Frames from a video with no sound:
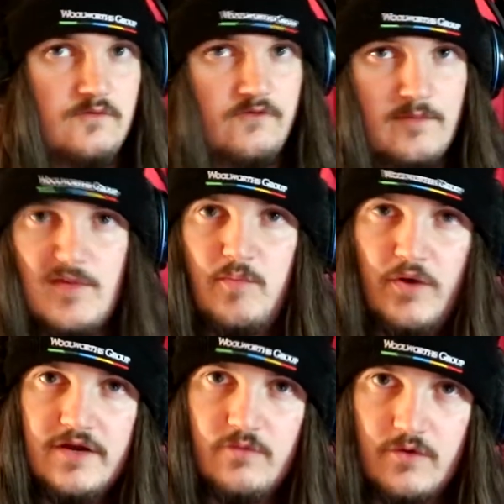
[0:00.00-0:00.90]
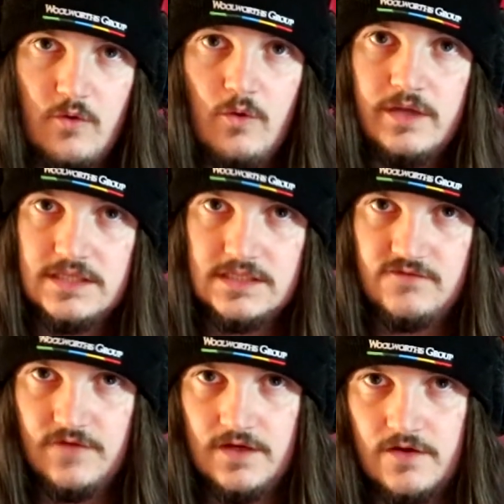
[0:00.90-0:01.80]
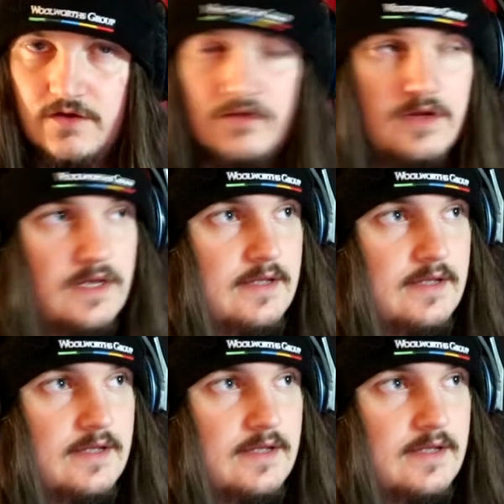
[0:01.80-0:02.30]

From the point of recording this video,